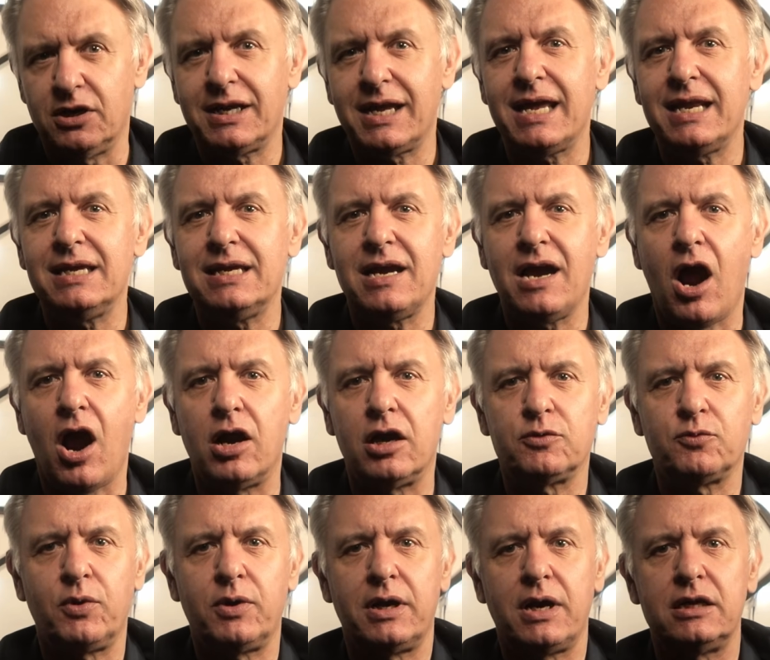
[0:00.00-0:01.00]
you're getting
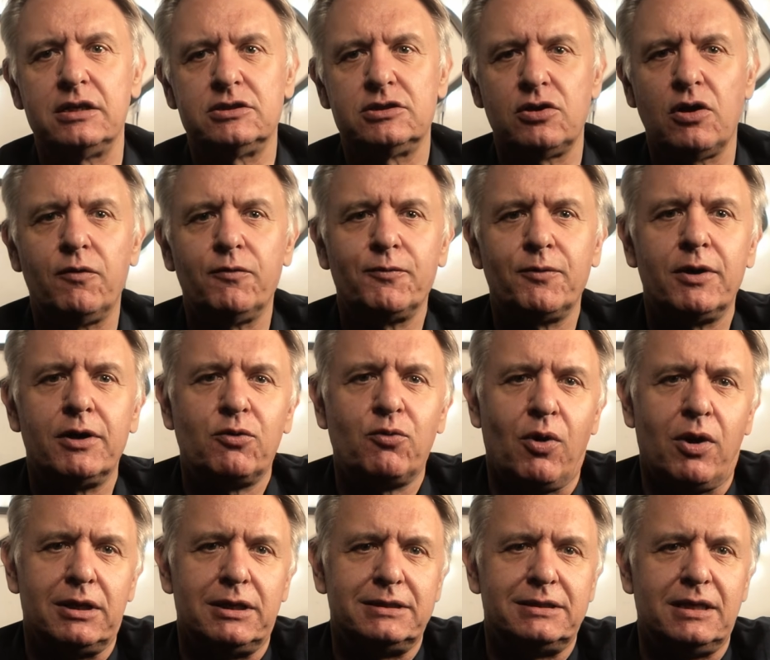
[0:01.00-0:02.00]
hardware and software
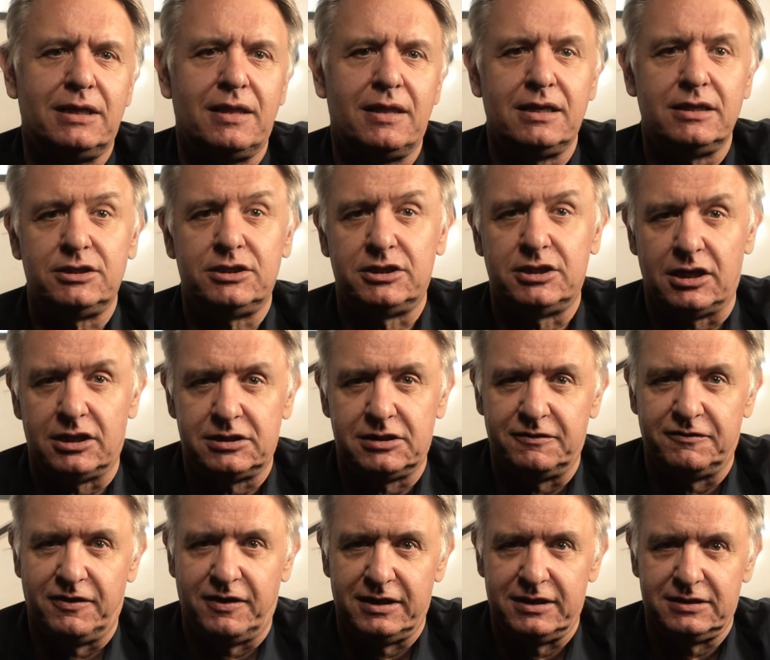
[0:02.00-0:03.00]
quality that
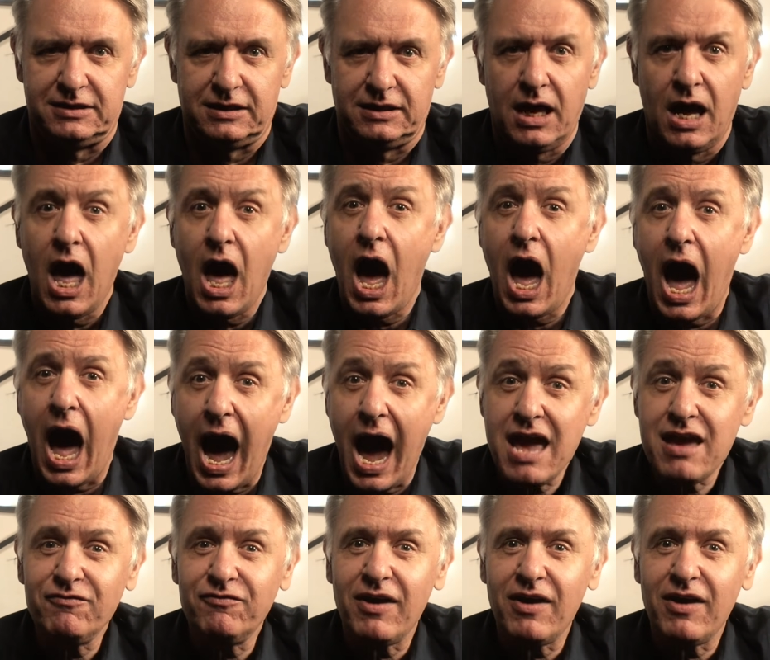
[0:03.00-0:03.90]
justifies it. High